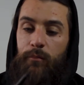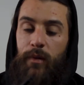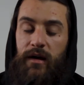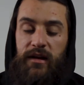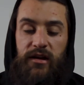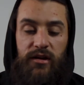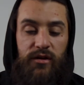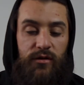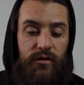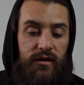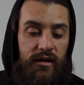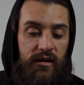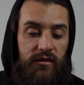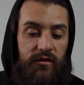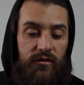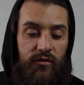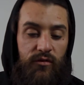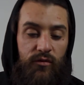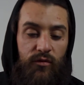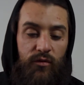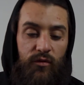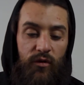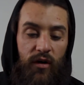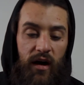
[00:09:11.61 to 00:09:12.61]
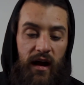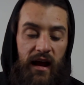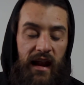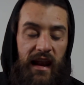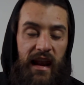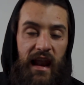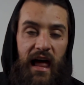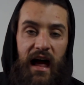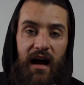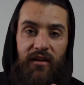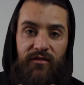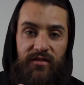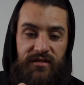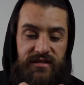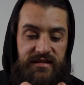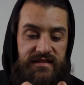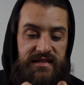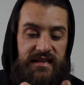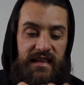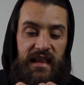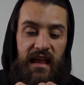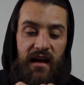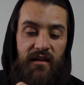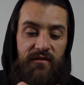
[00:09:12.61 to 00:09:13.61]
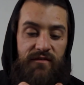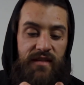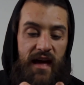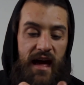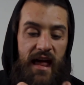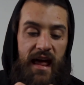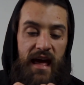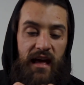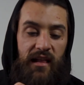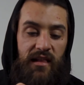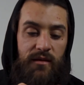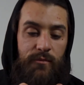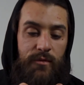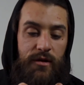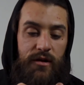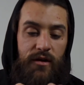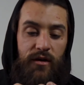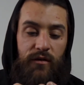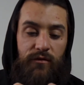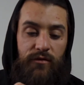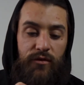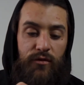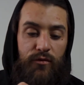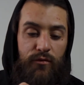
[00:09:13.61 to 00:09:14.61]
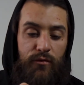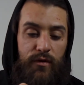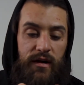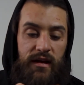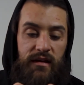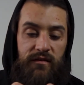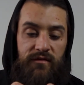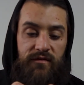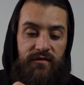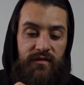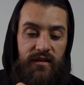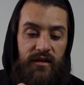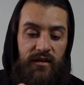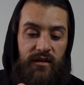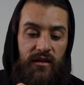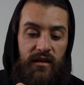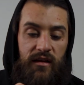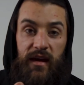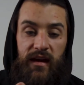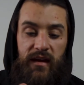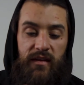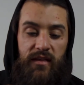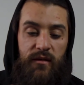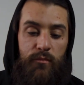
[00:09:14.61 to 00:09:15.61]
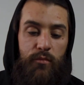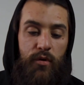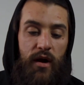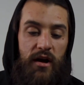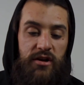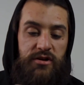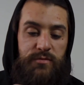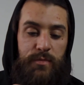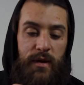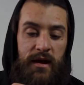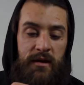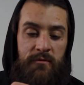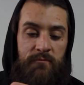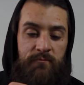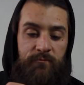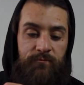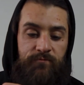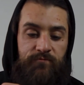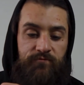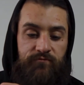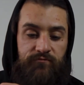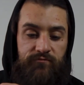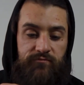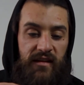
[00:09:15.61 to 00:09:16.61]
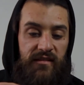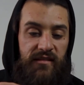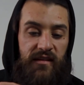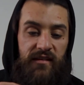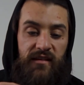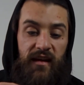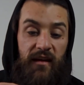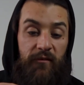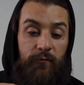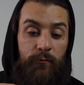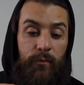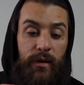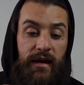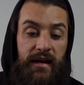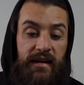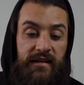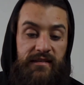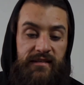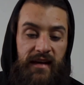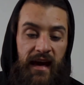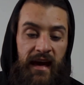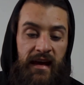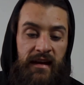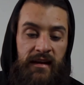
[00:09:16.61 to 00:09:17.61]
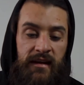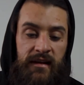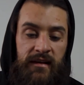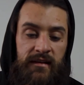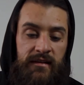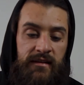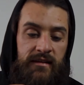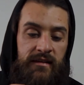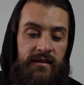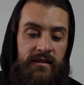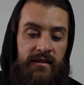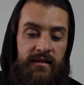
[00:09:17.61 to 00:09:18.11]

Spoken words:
But you can, just love that element of the refill in the brush pen. There's FP10.